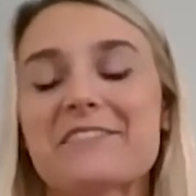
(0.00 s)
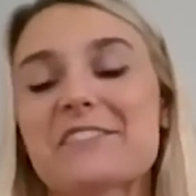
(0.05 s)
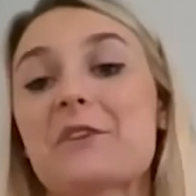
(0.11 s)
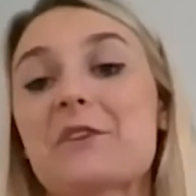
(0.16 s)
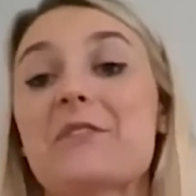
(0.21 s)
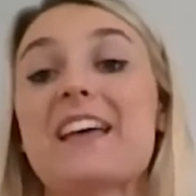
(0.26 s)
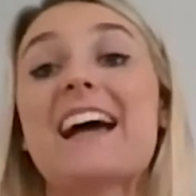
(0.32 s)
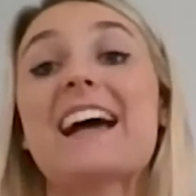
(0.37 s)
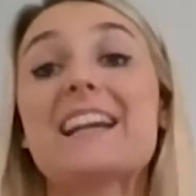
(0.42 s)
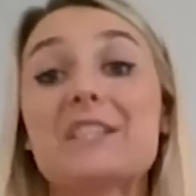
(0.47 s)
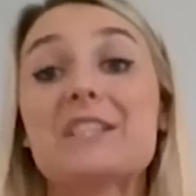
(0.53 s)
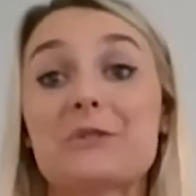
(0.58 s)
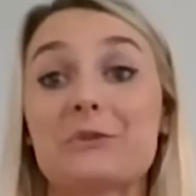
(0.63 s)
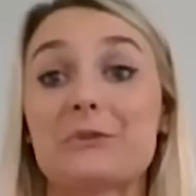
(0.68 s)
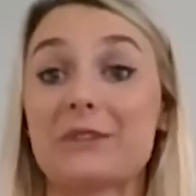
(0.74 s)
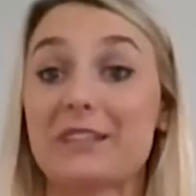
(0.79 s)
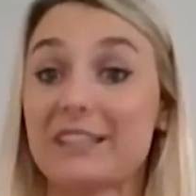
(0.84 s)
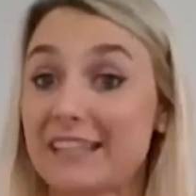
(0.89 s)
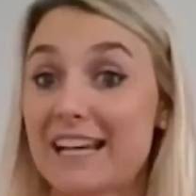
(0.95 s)
So that is
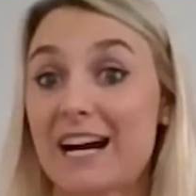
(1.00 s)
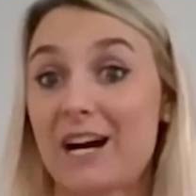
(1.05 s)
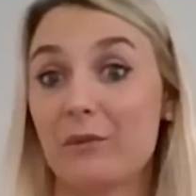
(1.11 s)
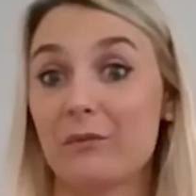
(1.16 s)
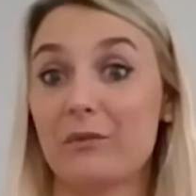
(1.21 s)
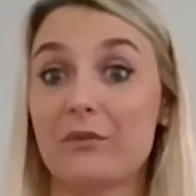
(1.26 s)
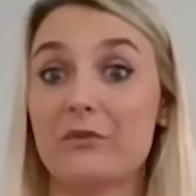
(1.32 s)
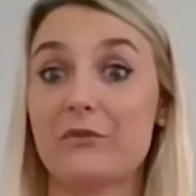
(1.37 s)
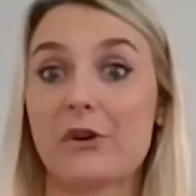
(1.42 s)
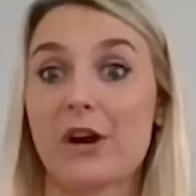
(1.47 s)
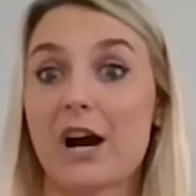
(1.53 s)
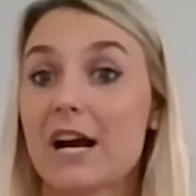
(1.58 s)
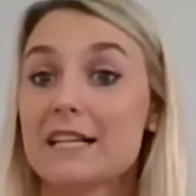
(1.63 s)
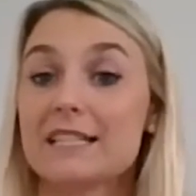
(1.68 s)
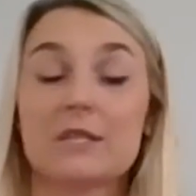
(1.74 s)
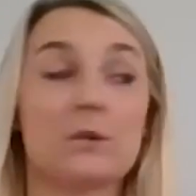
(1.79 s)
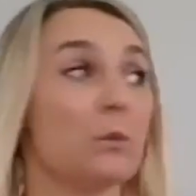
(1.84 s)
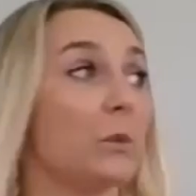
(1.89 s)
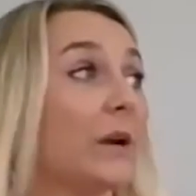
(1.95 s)
really helpful for
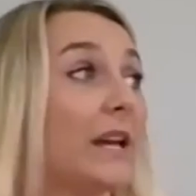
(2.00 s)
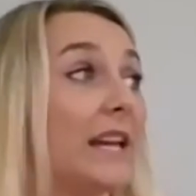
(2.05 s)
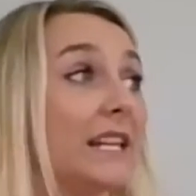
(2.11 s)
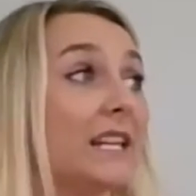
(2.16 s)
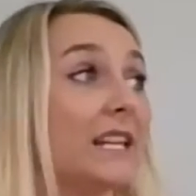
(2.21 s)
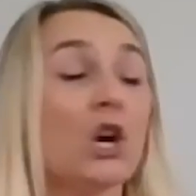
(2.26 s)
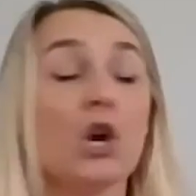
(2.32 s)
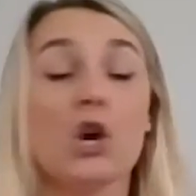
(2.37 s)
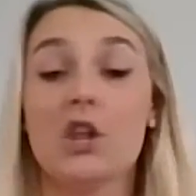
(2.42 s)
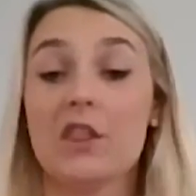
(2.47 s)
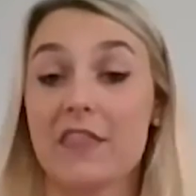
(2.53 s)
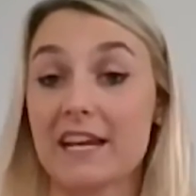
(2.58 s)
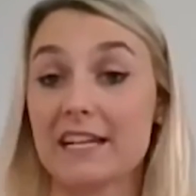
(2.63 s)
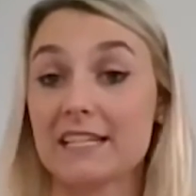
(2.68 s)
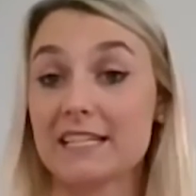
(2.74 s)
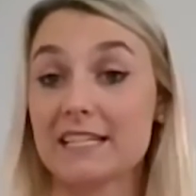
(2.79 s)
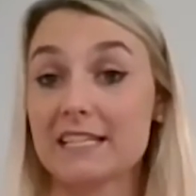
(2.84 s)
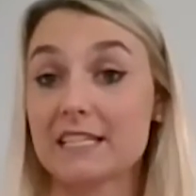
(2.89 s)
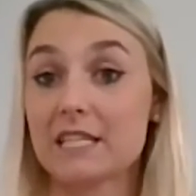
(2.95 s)
us when
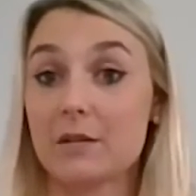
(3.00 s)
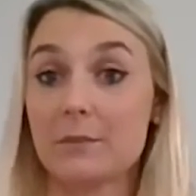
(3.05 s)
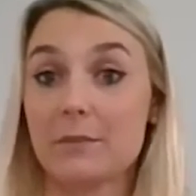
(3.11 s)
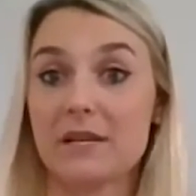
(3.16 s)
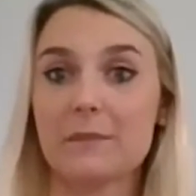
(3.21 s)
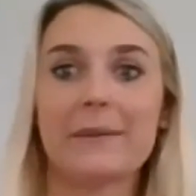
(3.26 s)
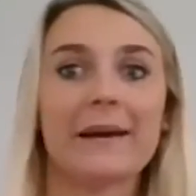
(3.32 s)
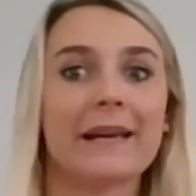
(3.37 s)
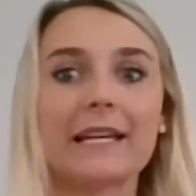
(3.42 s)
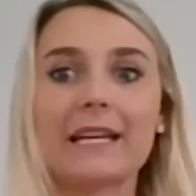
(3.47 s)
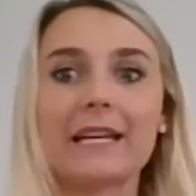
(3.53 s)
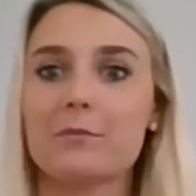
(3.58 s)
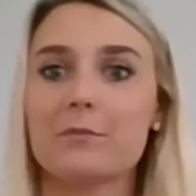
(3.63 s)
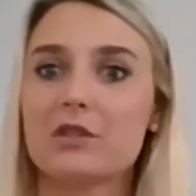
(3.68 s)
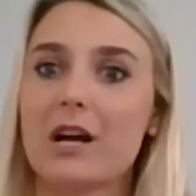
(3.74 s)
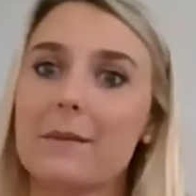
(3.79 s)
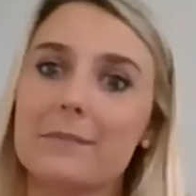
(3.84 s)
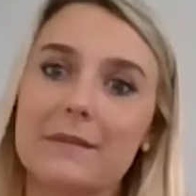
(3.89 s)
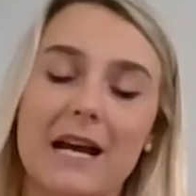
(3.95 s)
they need to be picking up
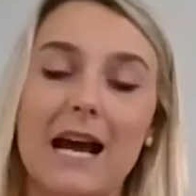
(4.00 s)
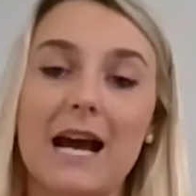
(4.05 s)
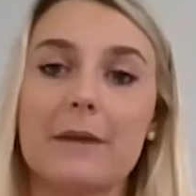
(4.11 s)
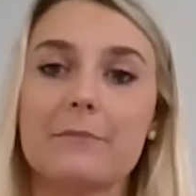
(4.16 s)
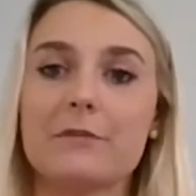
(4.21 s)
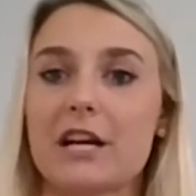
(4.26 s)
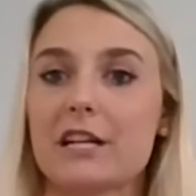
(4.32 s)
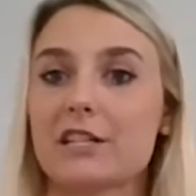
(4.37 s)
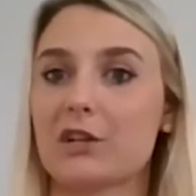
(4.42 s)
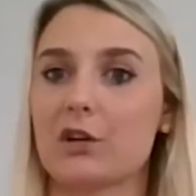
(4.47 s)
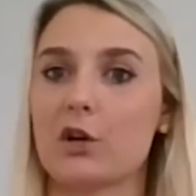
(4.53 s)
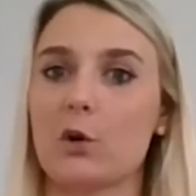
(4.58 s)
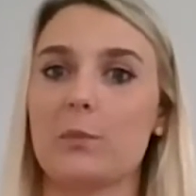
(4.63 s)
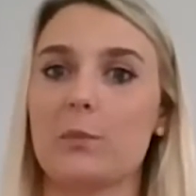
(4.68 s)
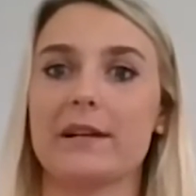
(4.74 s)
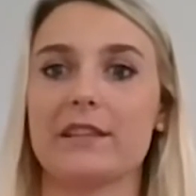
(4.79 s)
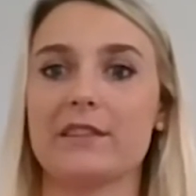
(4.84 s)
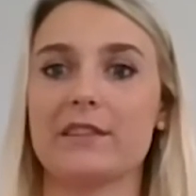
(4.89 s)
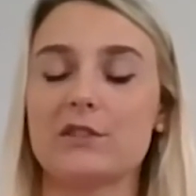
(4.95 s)
dropped objects or
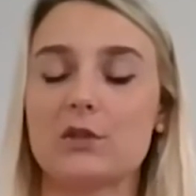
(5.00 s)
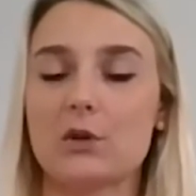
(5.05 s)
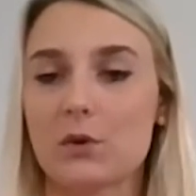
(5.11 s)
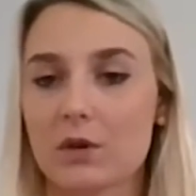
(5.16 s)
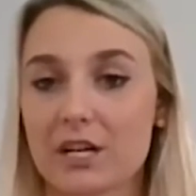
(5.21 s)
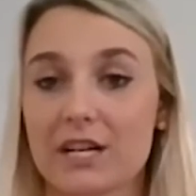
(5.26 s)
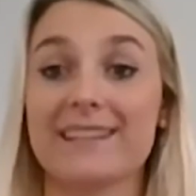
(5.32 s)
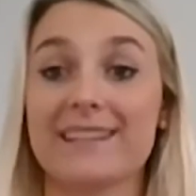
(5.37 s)
opening the door.